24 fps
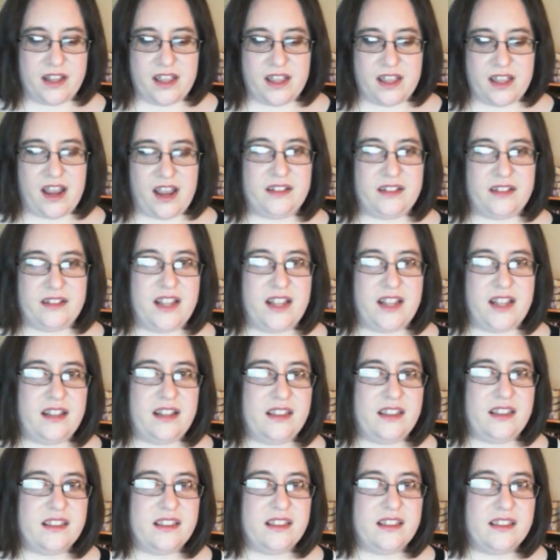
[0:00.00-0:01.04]
and
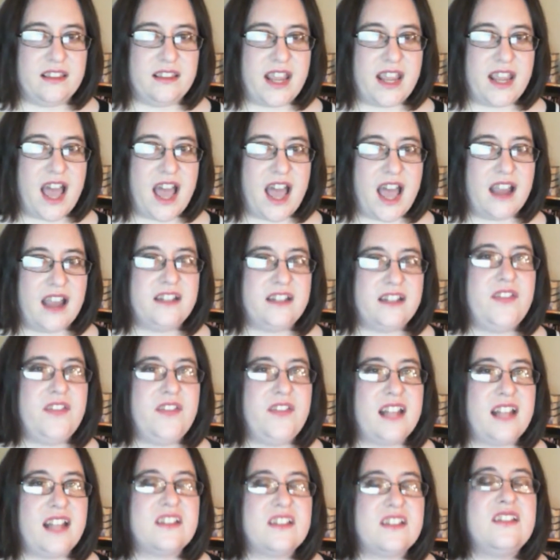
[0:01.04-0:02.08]
then they kind of
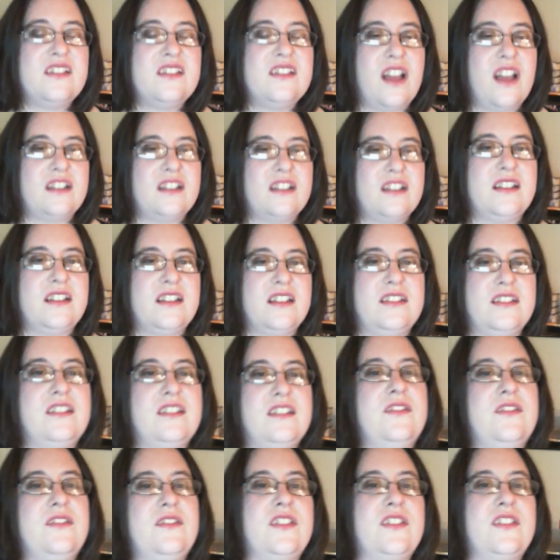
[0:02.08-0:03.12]
get sucked
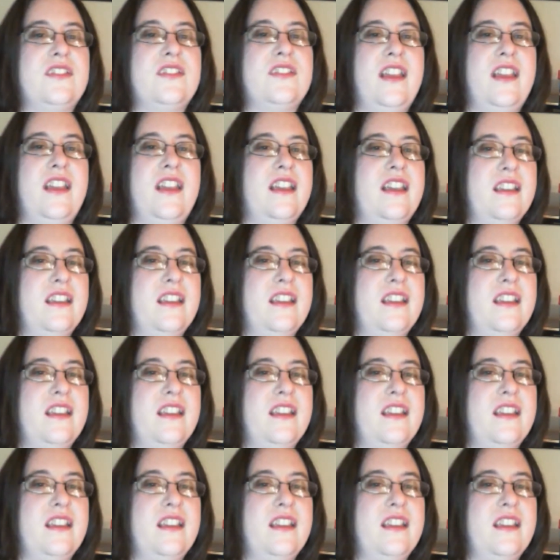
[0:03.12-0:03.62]
into this like